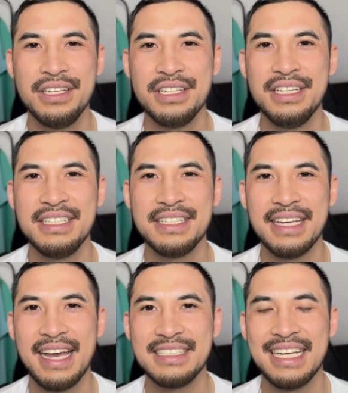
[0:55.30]
yes, it
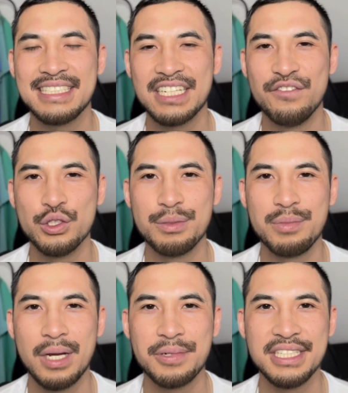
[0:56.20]
has anticonvulsant
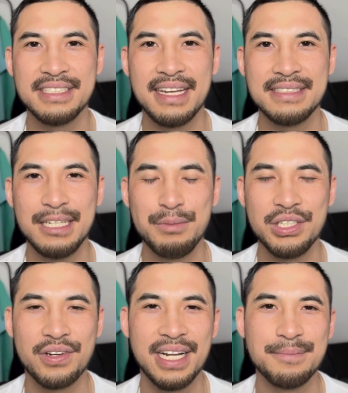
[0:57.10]
properties at 10
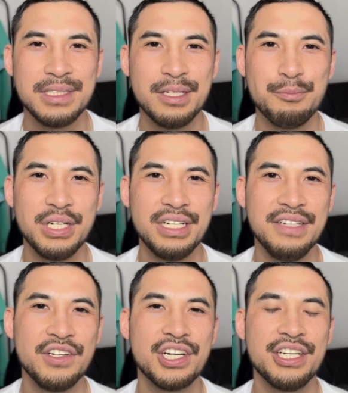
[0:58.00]
milligrams, but
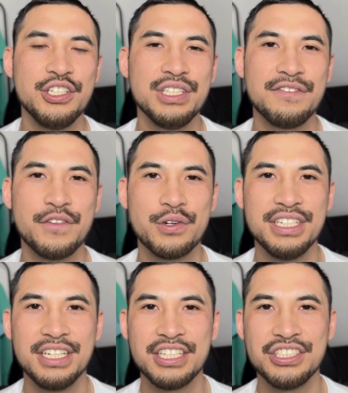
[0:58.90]
if you're going to use it for
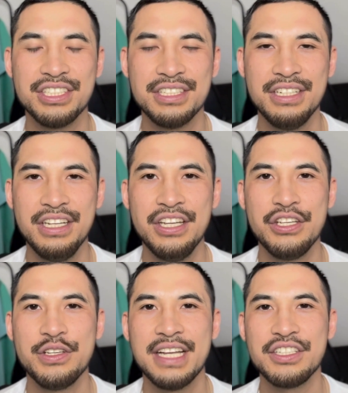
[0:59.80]
induction,
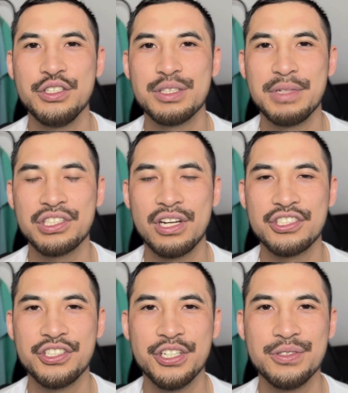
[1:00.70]
you have to use a much
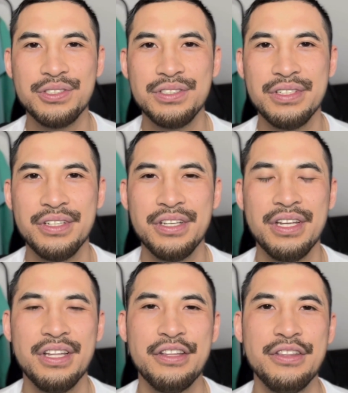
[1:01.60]
larger dose.
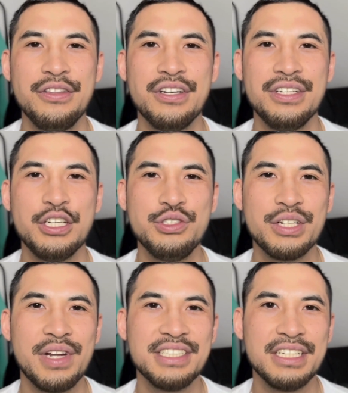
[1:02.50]
The
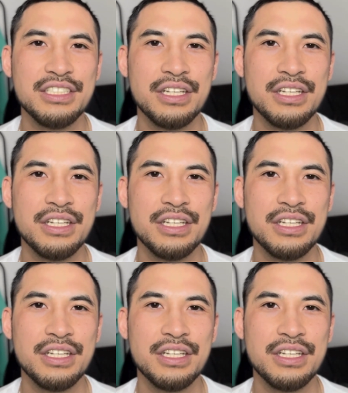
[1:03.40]
dosing range is